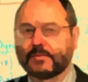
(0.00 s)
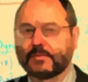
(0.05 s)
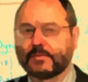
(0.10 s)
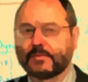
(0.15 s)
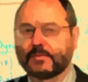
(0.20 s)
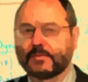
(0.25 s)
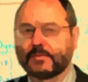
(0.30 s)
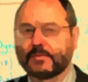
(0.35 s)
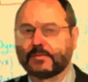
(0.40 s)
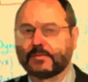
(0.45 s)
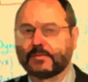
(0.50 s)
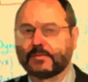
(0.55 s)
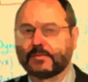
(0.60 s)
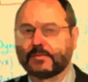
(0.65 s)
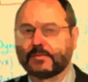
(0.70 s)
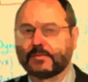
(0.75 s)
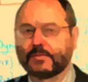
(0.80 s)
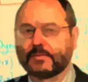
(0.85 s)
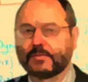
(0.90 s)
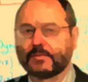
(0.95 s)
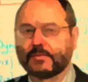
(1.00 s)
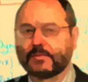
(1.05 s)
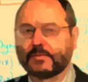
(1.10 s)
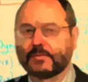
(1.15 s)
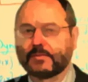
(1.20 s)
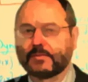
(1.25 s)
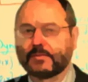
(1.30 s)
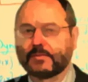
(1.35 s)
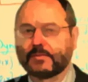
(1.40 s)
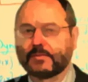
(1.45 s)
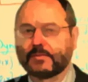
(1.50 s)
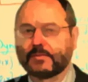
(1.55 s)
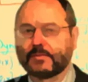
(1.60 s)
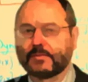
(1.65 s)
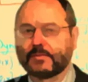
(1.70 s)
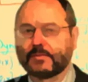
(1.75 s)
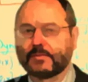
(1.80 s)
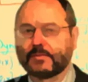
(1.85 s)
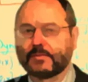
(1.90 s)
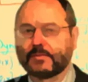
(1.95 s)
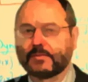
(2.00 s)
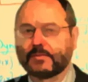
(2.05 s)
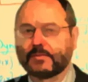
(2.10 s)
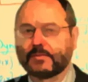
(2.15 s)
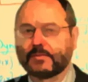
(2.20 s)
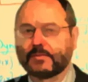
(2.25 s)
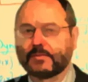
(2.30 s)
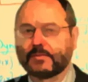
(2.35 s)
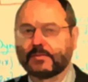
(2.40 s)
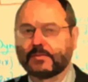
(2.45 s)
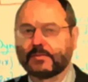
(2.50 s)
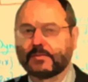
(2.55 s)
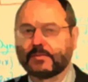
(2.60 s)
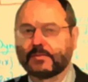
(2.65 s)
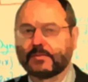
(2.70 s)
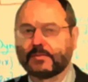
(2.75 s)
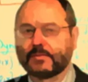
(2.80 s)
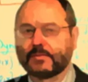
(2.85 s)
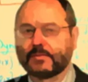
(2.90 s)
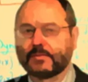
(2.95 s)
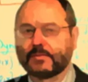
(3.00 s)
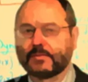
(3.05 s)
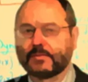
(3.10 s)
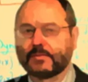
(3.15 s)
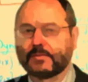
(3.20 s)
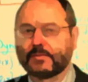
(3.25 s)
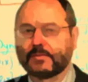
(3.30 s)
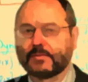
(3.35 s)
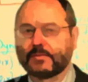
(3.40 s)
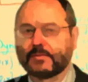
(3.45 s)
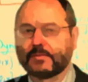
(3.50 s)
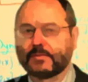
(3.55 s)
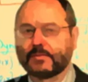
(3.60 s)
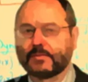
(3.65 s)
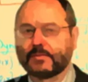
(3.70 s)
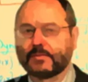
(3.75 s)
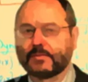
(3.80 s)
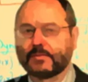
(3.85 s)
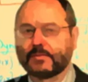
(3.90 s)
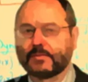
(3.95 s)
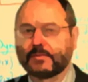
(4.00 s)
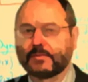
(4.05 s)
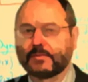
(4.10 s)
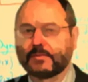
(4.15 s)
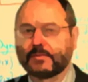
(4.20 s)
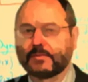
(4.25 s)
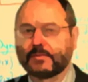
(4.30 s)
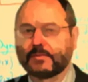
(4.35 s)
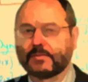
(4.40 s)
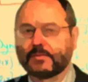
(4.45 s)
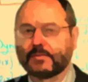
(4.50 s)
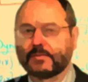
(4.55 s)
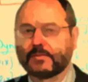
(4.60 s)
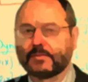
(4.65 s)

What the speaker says: (no lip movement)